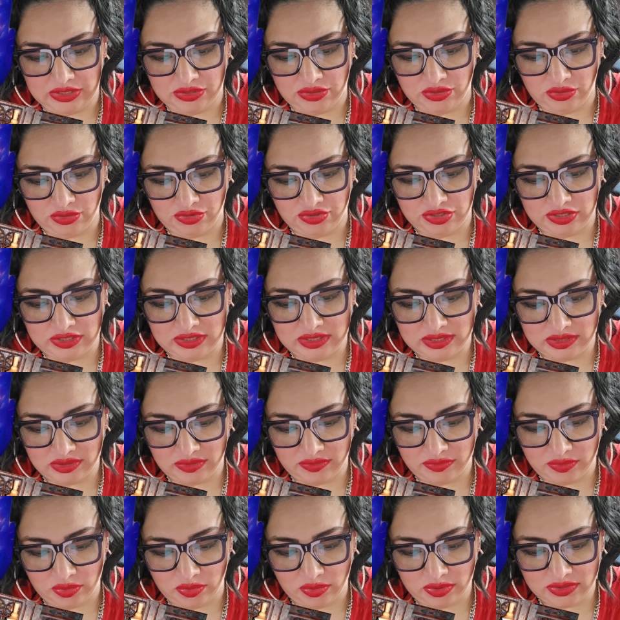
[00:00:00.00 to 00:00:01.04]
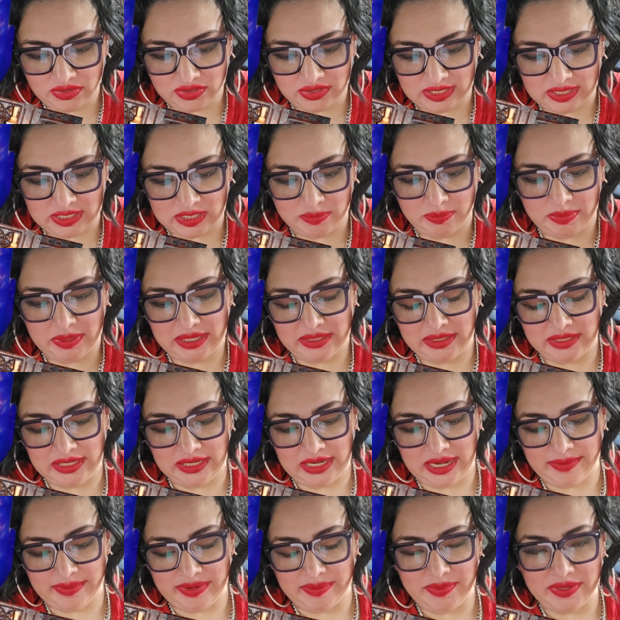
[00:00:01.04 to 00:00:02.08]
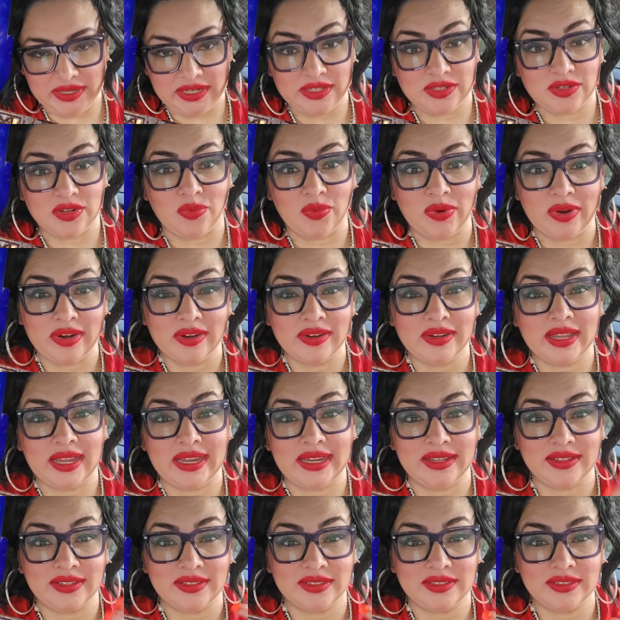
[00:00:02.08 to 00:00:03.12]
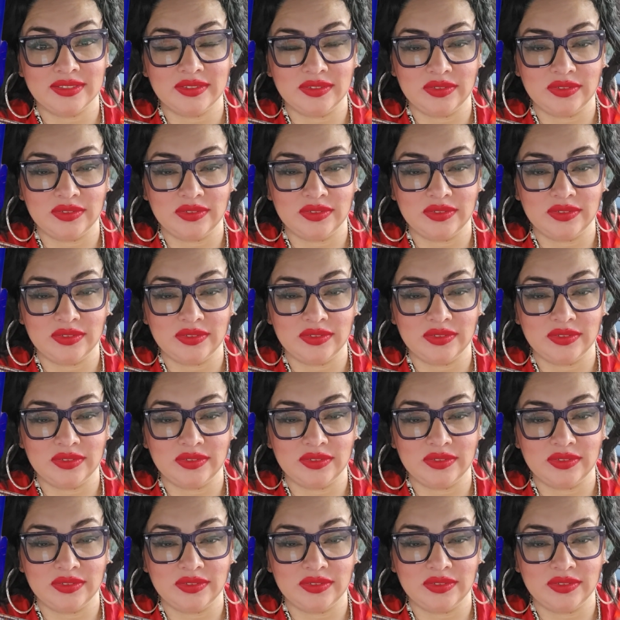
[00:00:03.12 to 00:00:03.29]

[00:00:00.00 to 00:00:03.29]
And so she's, of course, expecting everybody to wear like